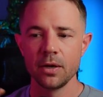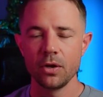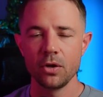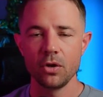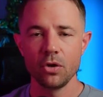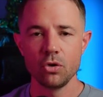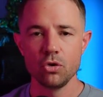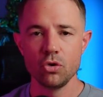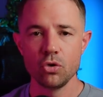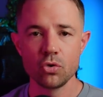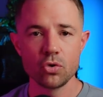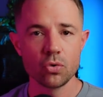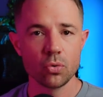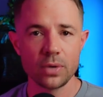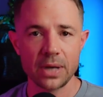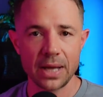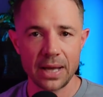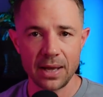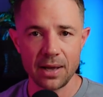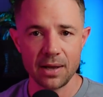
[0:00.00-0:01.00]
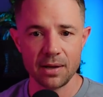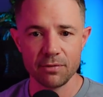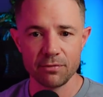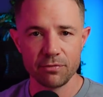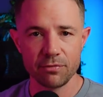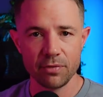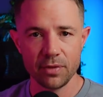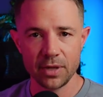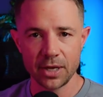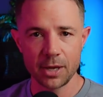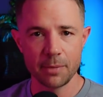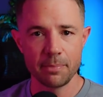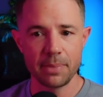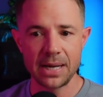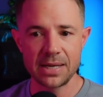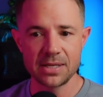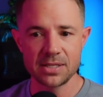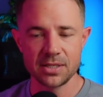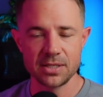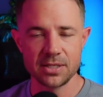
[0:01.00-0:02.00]
You don't have the
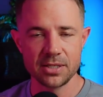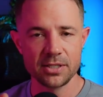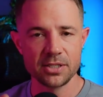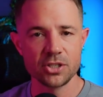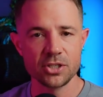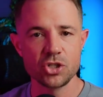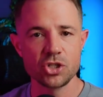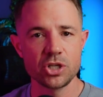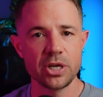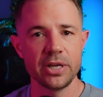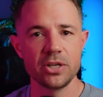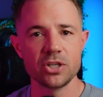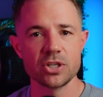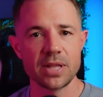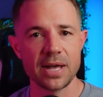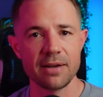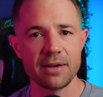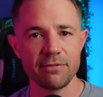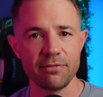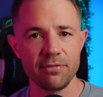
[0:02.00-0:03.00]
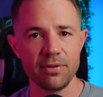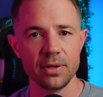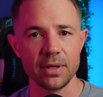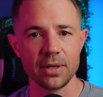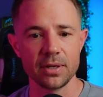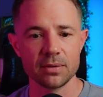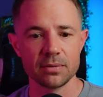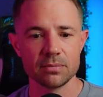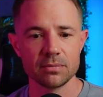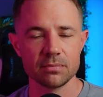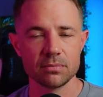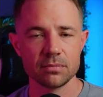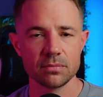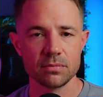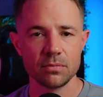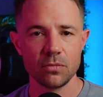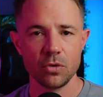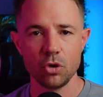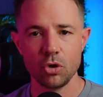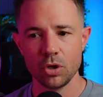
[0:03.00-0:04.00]
capacity to change that feeling.
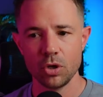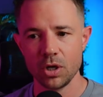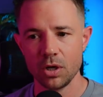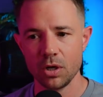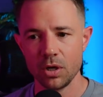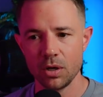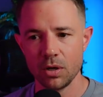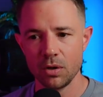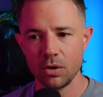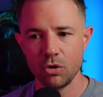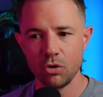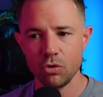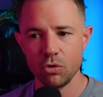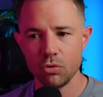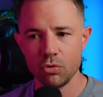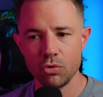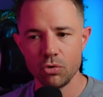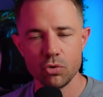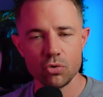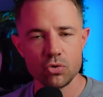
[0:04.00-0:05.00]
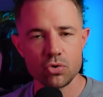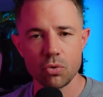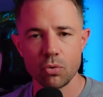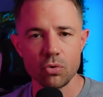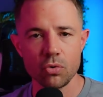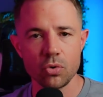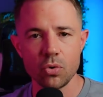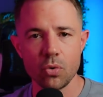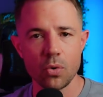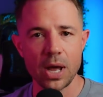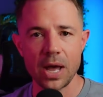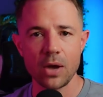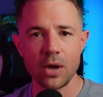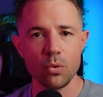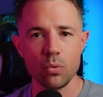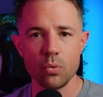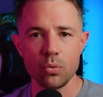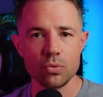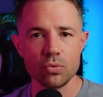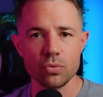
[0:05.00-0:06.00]
You don't know
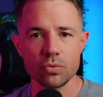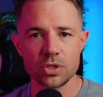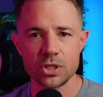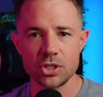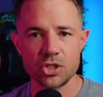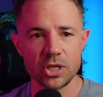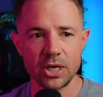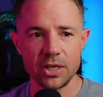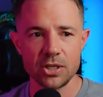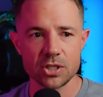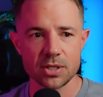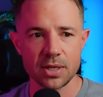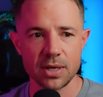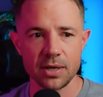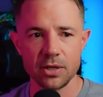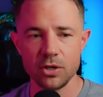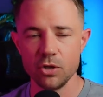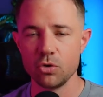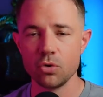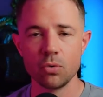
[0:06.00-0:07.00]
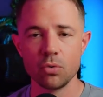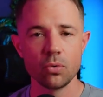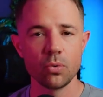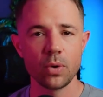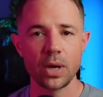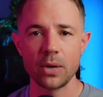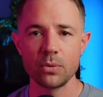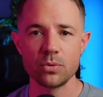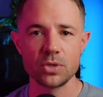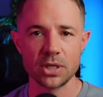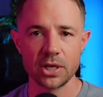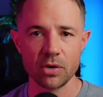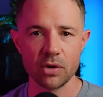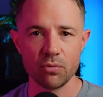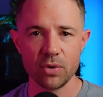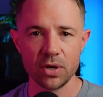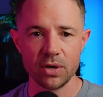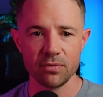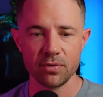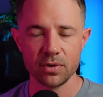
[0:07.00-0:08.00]
how to change that. You don't know how to get
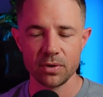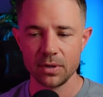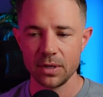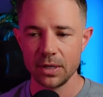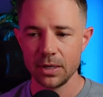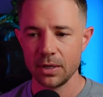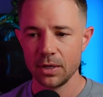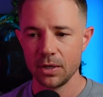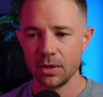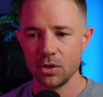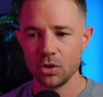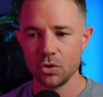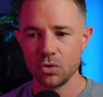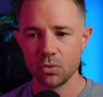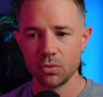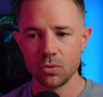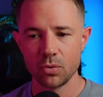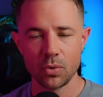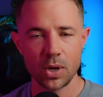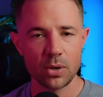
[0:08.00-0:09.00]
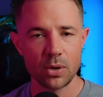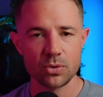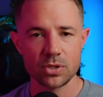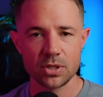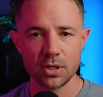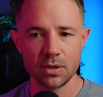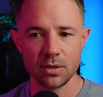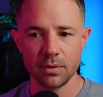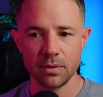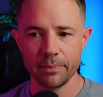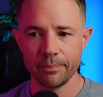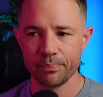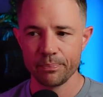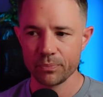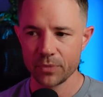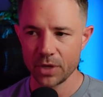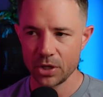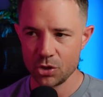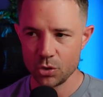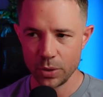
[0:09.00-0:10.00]
rid of it. You don't know how to
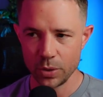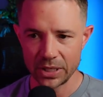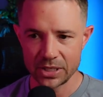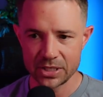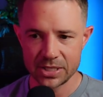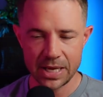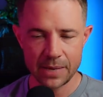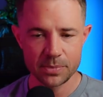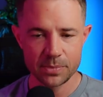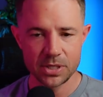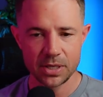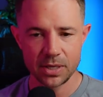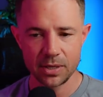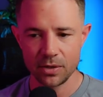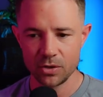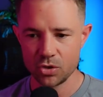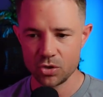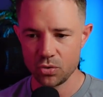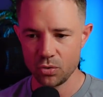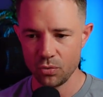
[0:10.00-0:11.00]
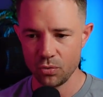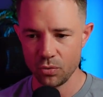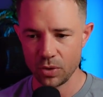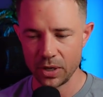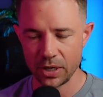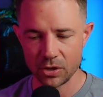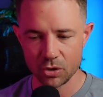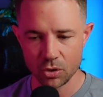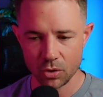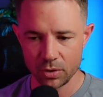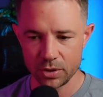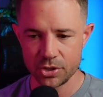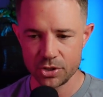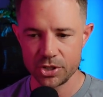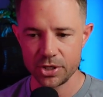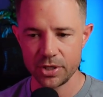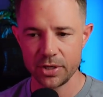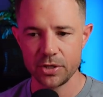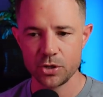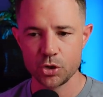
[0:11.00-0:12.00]
accept it, to acknowledge
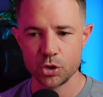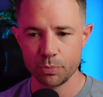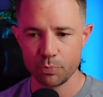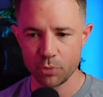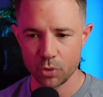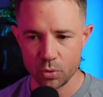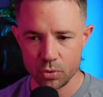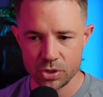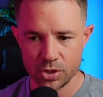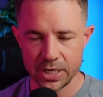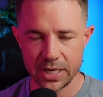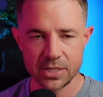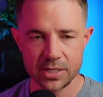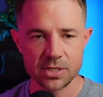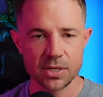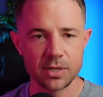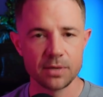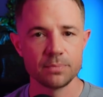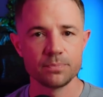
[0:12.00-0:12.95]
it, to process it.